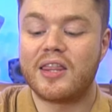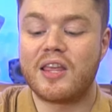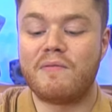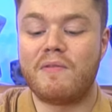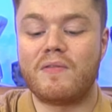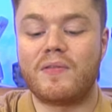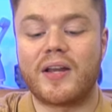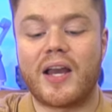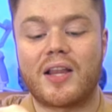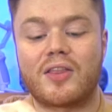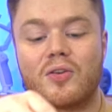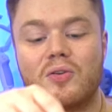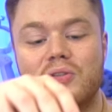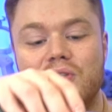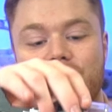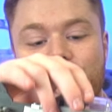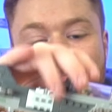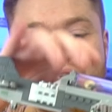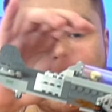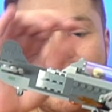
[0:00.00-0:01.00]
They've even got those
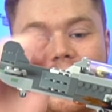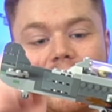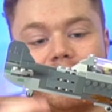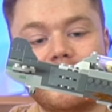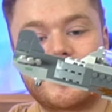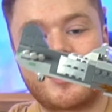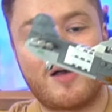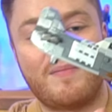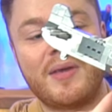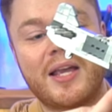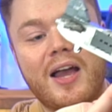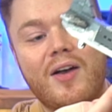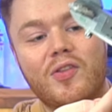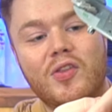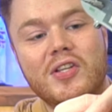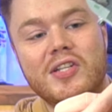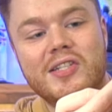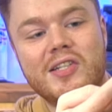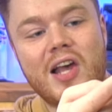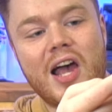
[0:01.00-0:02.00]
flames coming out
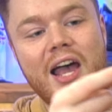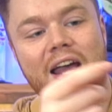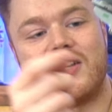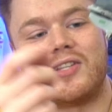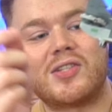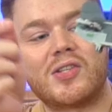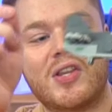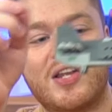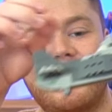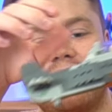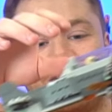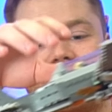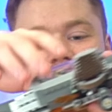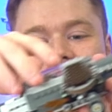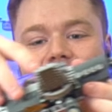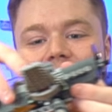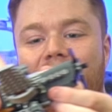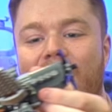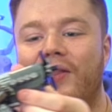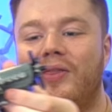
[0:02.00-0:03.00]
the side so that if you're
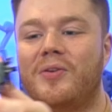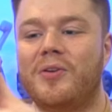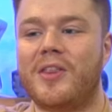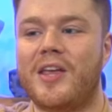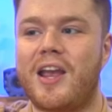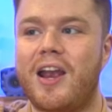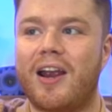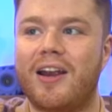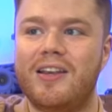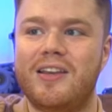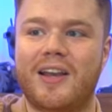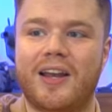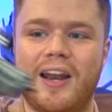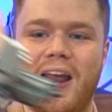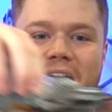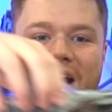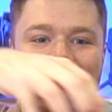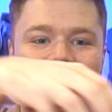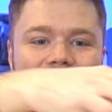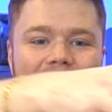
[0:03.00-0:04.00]
flying through the air, you can
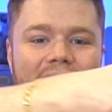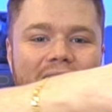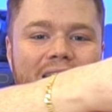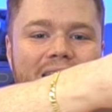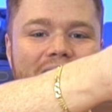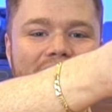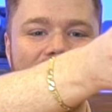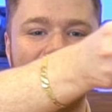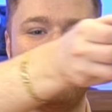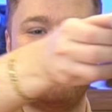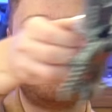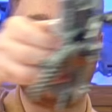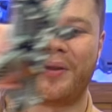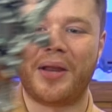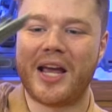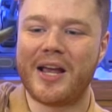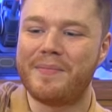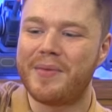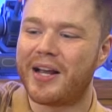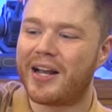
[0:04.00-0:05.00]
have that
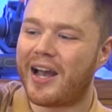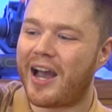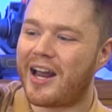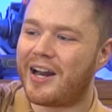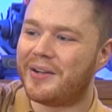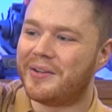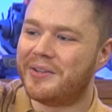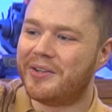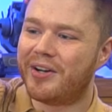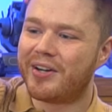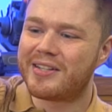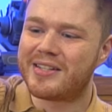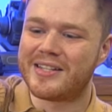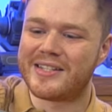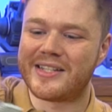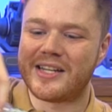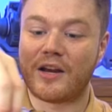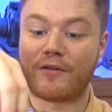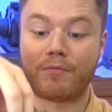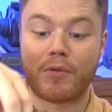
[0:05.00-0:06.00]
flaming kind of look to
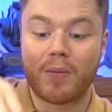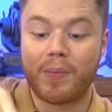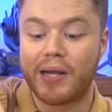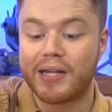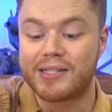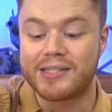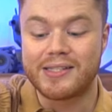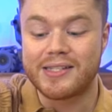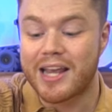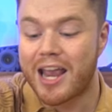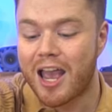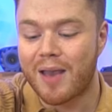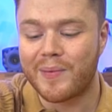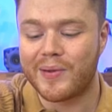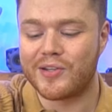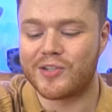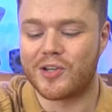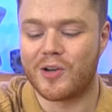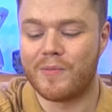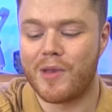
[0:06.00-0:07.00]
see if maybe it's damaged.
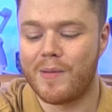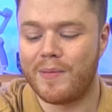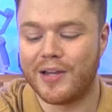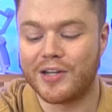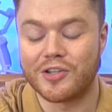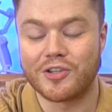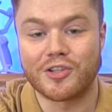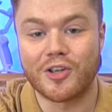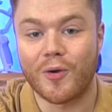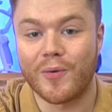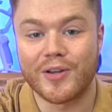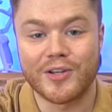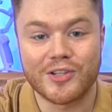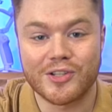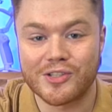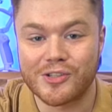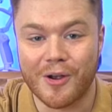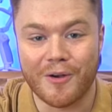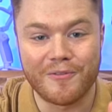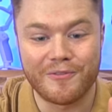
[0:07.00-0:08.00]
Or maybe it's just going
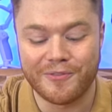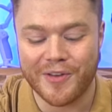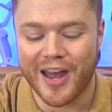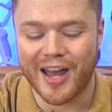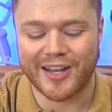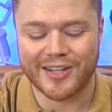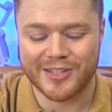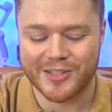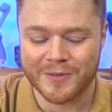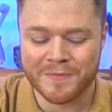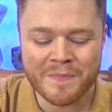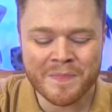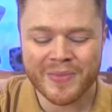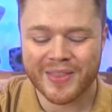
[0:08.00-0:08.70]
so fast.